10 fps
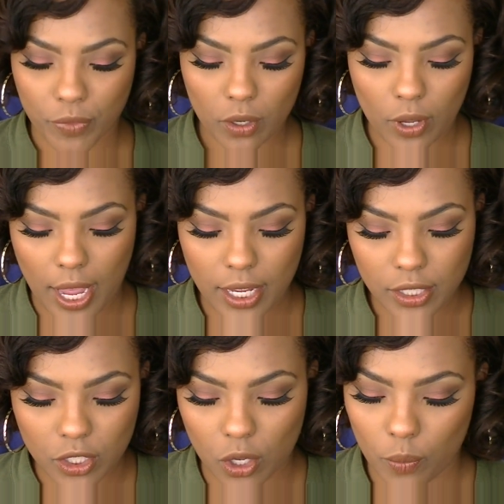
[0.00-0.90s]
Okay,
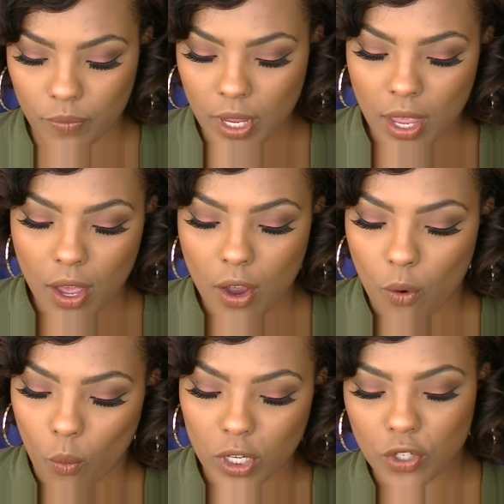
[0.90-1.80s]
so
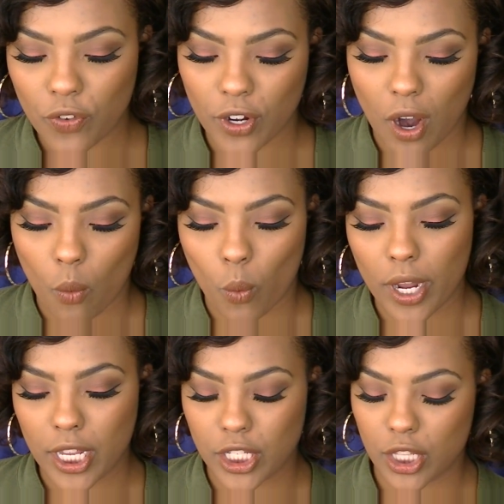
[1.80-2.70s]
once you figure out
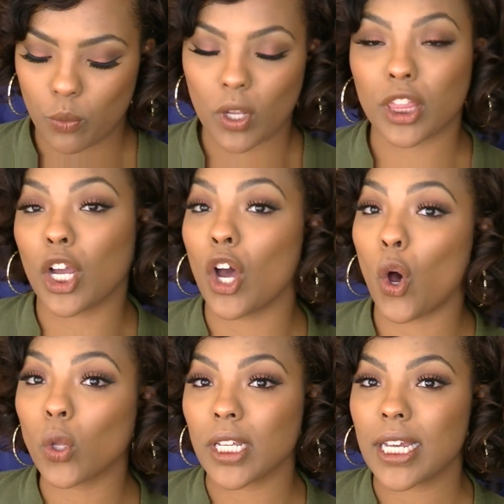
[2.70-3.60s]
what the
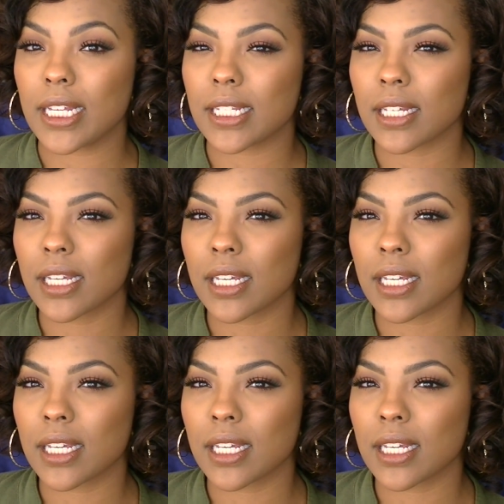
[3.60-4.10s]
goal is,